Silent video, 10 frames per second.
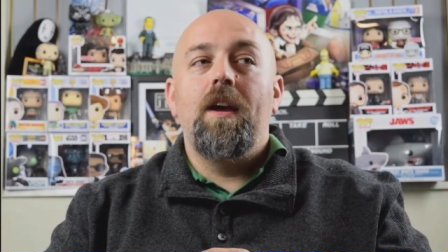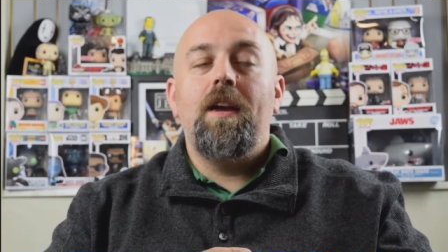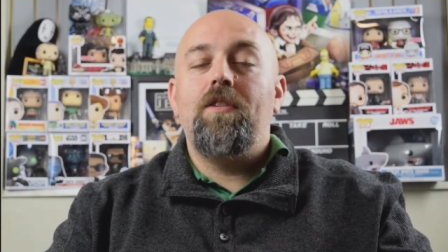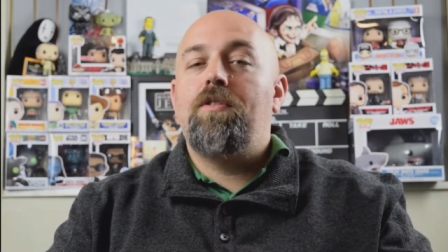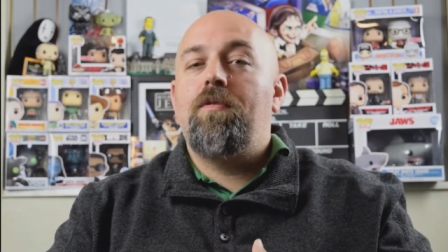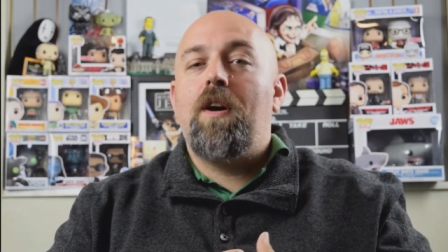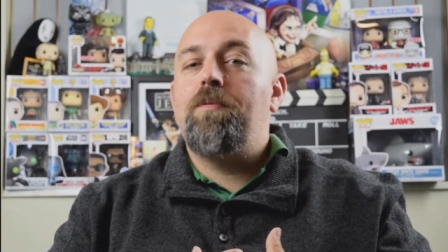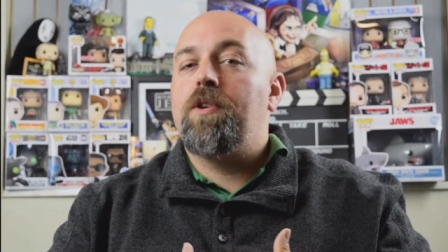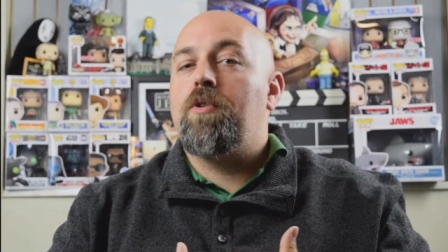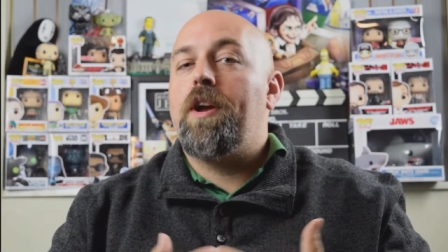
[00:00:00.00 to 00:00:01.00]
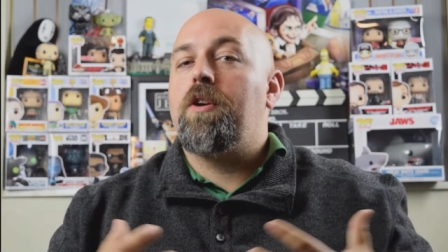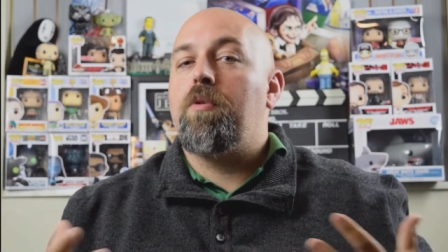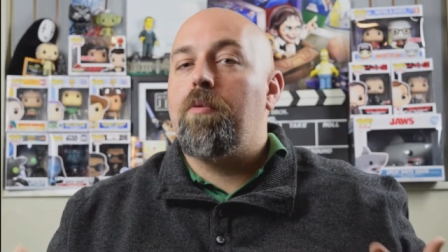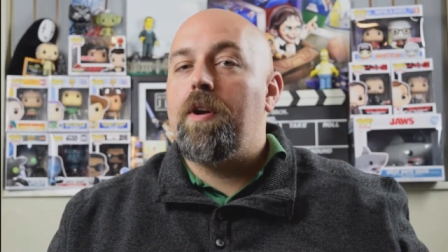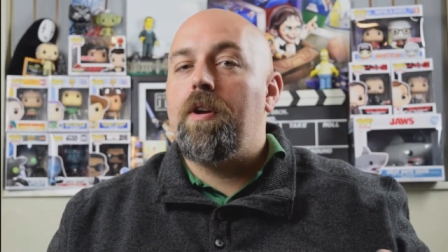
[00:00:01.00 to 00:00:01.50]
He's developed a great
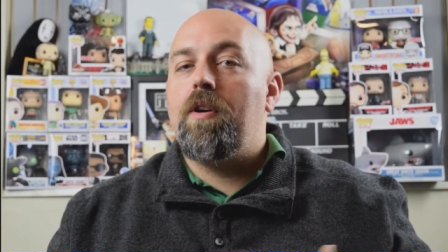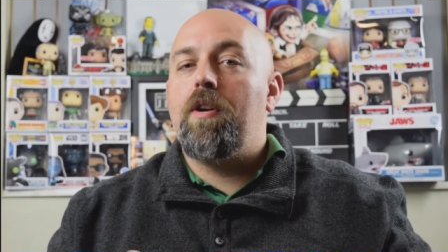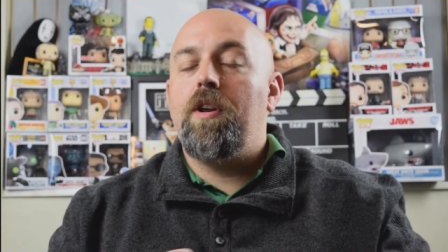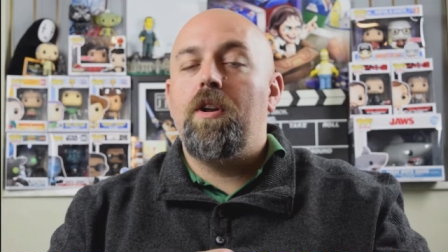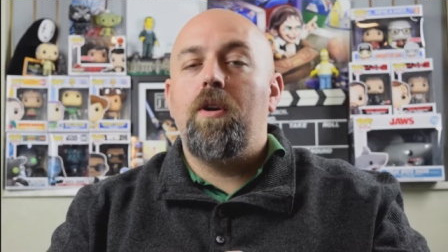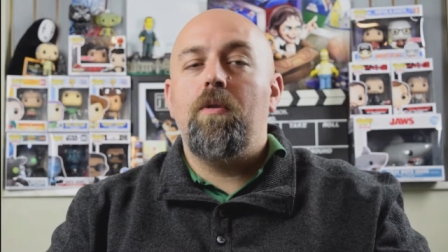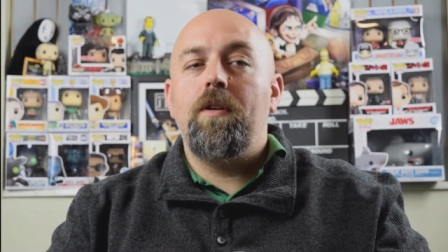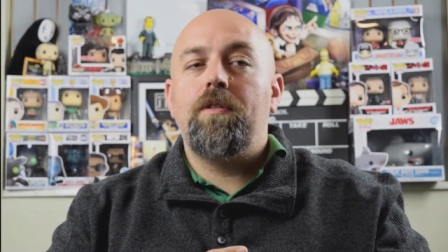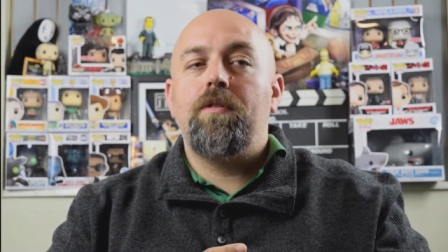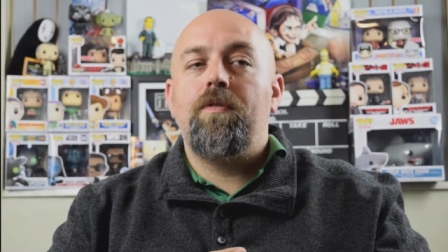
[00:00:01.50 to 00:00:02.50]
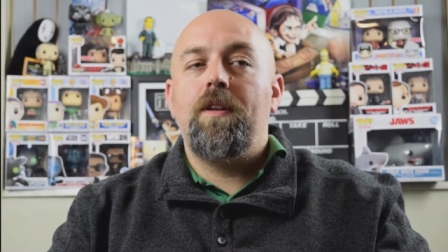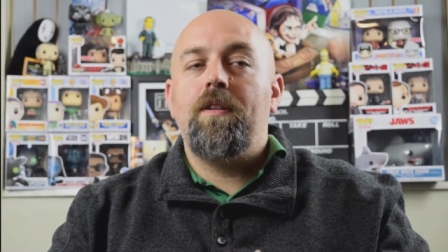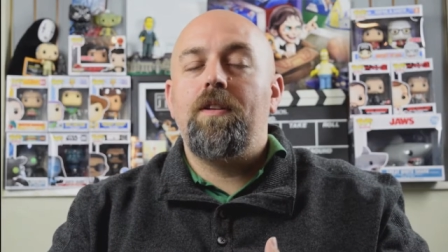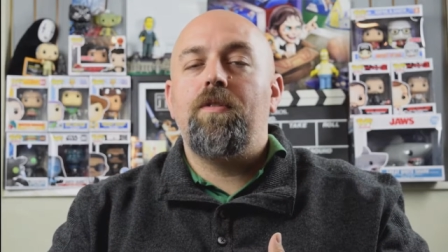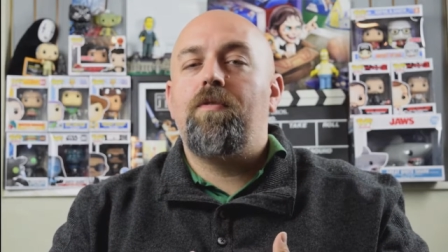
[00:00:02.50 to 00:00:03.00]
career. It's
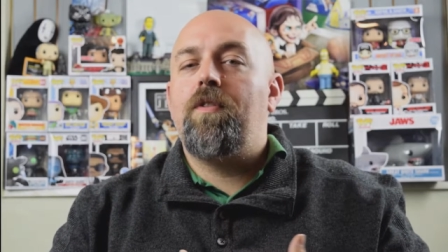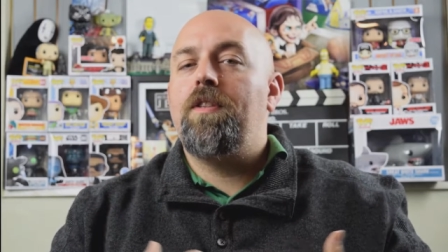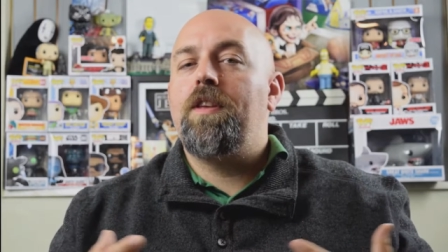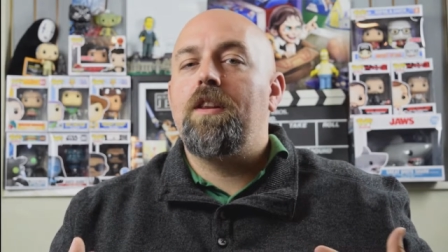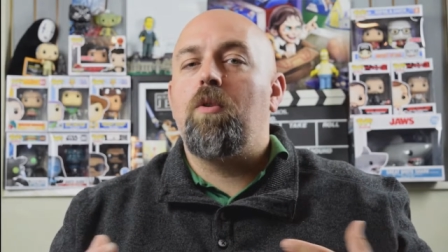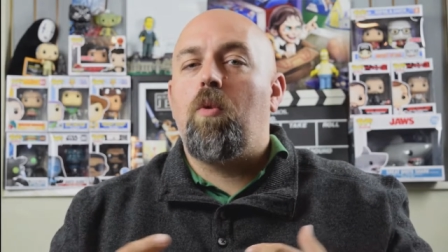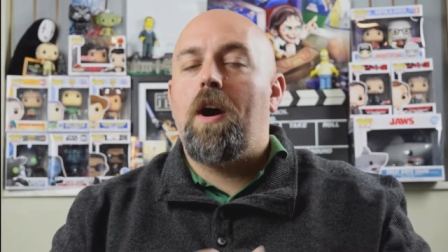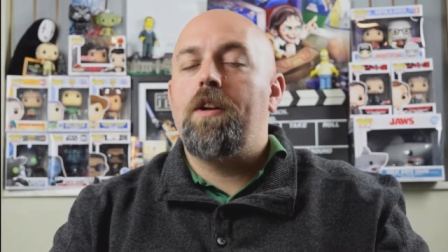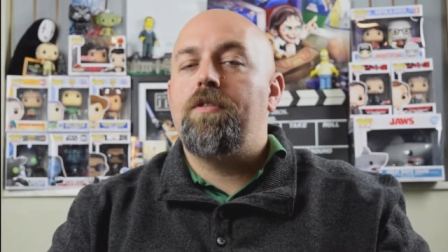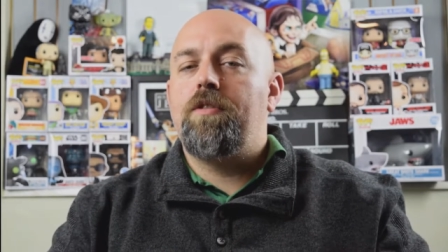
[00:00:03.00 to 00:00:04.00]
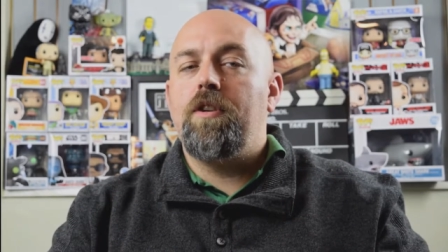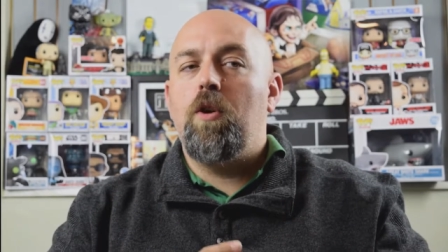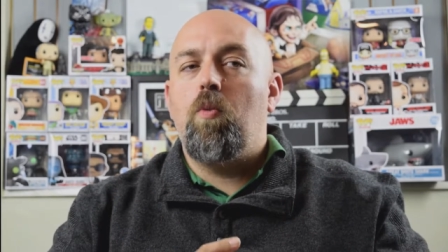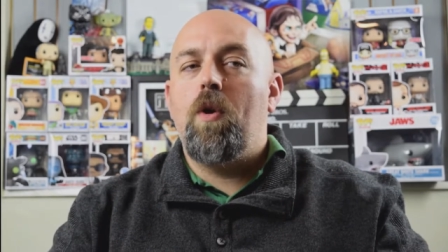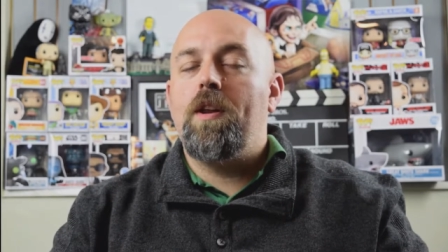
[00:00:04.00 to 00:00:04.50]
a fun thing to watch,
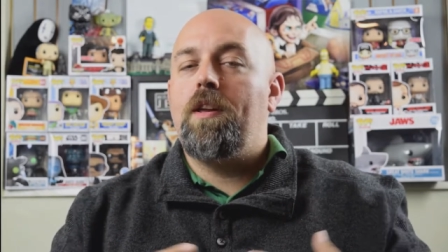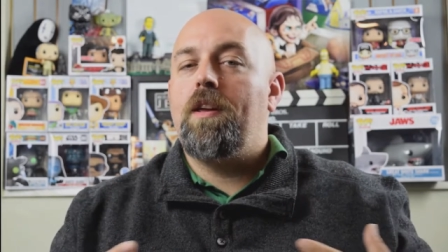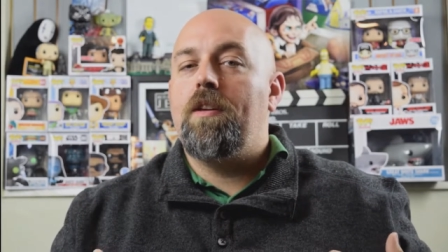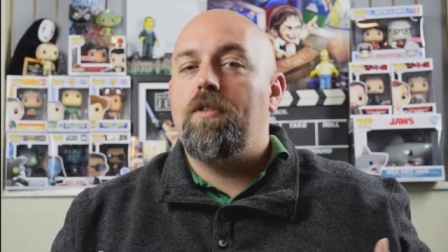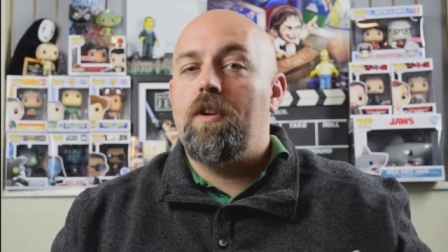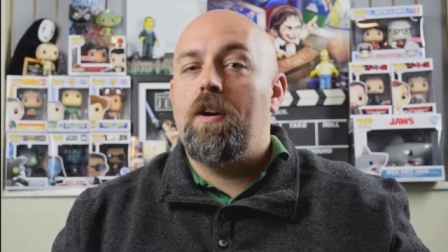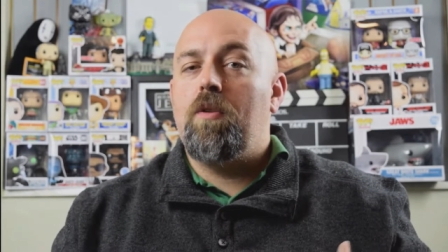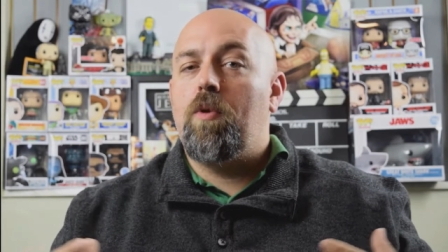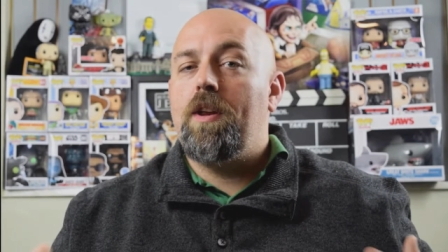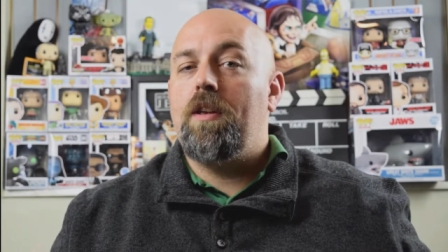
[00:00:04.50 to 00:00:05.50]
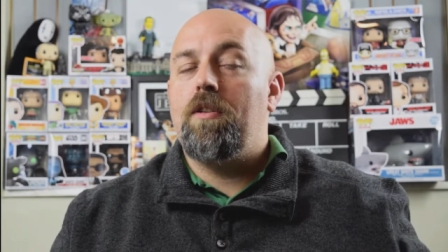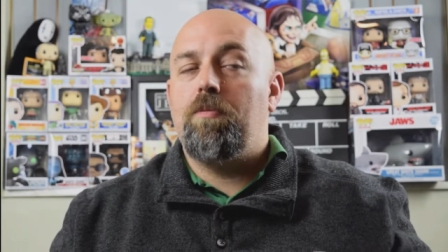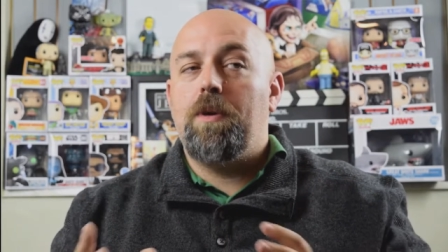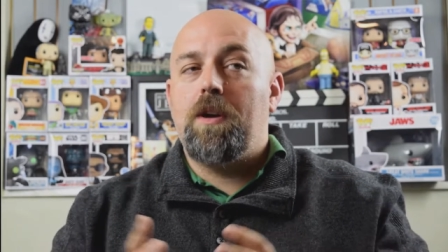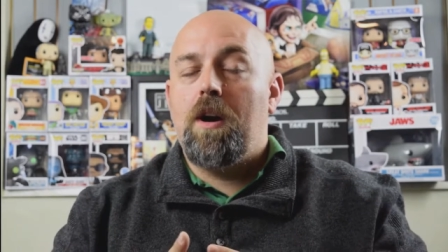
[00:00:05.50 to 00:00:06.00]
what he has done, what he has
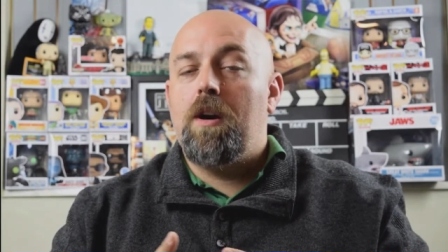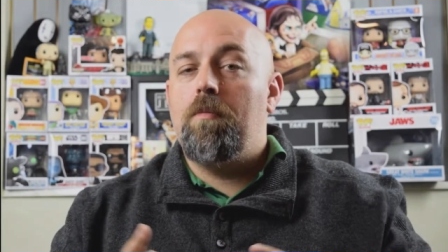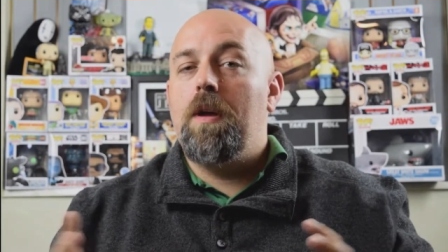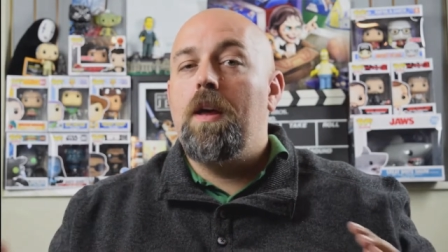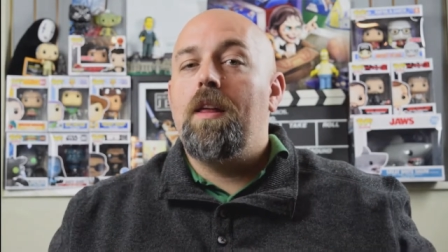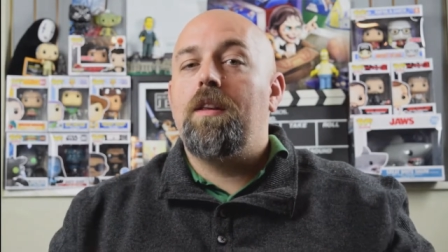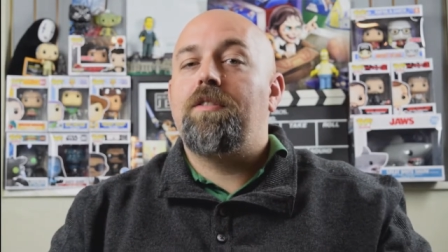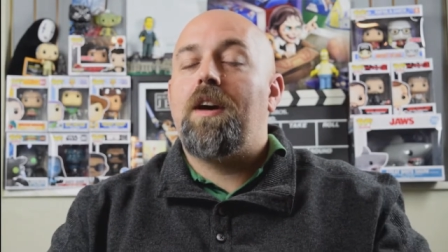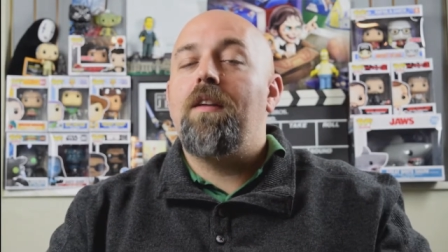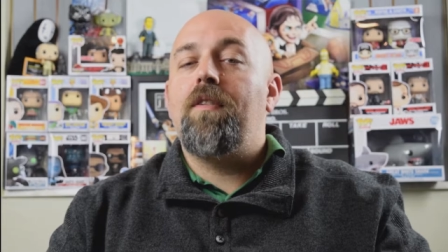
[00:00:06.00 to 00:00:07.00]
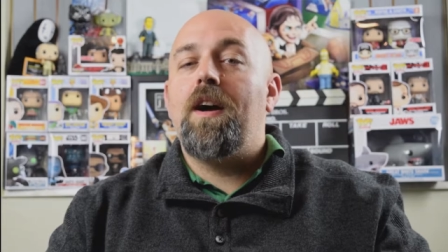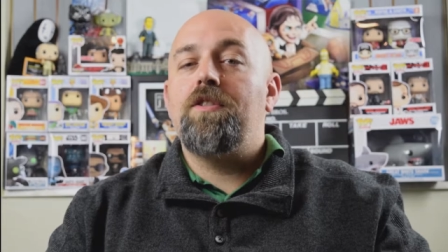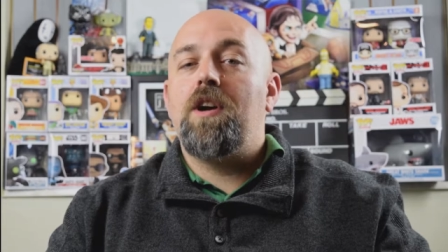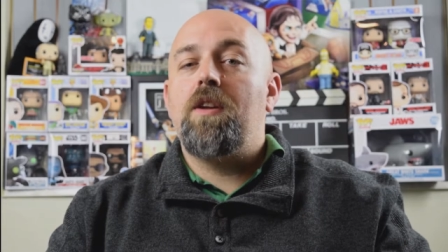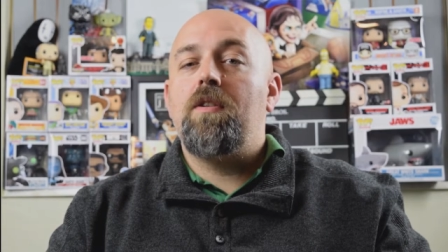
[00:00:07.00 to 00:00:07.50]
become in the sci-fi
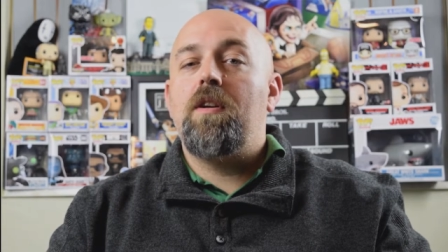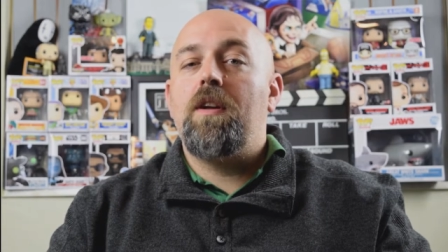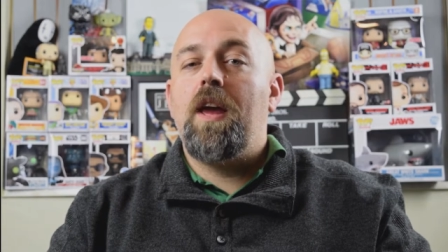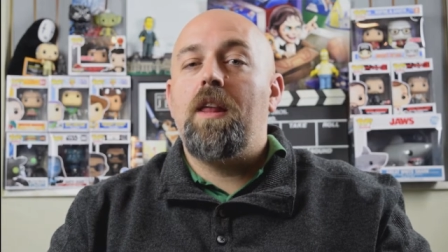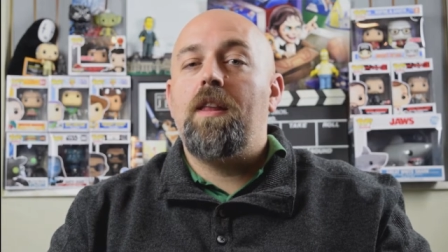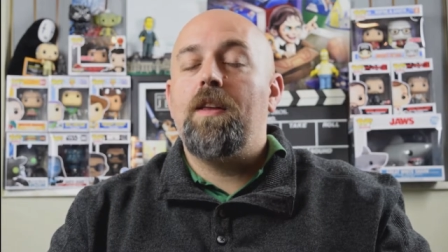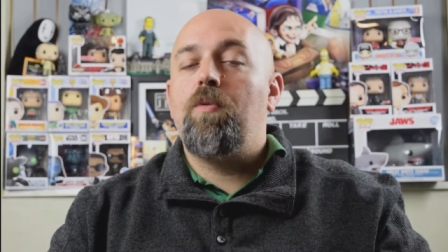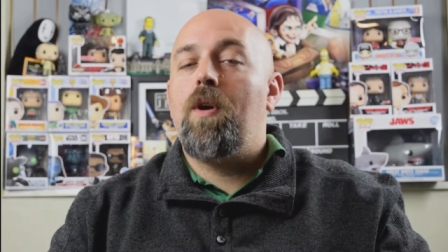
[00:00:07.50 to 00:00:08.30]
genre. And that's